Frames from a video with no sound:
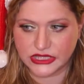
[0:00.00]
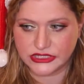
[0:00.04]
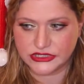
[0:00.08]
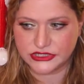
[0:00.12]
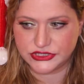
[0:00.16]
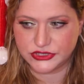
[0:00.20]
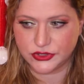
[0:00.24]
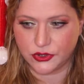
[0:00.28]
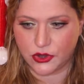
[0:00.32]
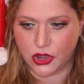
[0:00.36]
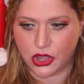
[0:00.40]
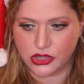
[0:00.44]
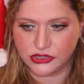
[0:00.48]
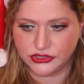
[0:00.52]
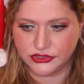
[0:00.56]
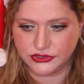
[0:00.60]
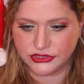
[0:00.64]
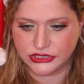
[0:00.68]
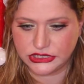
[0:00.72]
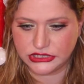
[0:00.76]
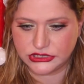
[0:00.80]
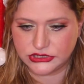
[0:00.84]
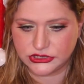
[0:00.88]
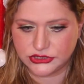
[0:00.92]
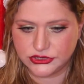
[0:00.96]
So all you
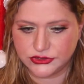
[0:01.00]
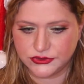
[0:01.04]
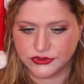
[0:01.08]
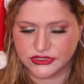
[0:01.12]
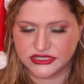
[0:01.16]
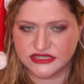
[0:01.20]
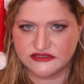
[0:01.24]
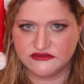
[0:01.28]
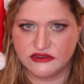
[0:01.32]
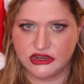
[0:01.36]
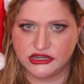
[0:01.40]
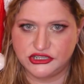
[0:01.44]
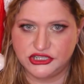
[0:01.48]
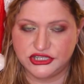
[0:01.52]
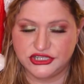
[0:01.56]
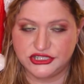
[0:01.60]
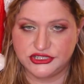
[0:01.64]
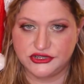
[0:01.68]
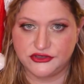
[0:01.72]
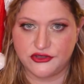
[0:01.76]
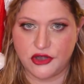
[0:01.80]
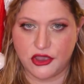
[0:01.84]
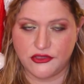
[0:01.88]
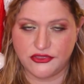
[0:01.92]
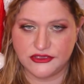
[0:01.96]
need to do is
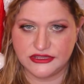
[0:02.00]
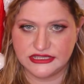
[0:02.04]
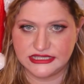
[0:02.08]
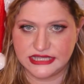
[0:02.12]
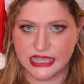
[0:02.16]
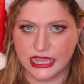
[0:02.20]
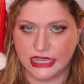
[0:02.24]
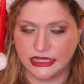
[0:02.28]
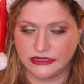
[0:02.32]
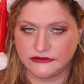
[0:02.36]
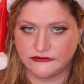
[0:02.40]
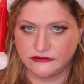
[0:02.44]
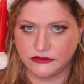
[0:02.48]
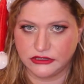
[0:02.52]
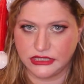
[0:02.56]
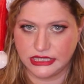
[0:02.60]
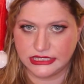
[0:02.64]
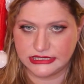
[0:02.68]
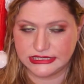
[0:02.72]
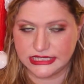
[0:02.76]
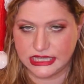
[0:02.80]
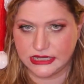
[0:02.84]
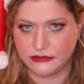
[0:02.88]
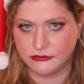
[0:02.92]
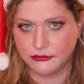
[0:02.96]
register on the site for
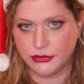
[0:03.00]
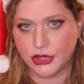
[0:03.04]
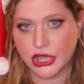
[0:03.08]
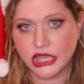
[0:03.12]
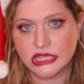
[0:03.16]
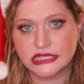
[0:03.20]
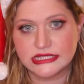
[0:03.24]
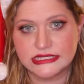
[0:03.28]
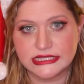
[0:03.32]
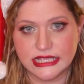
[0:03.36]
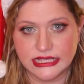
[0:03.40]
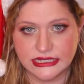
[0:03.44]
like 10 bucks,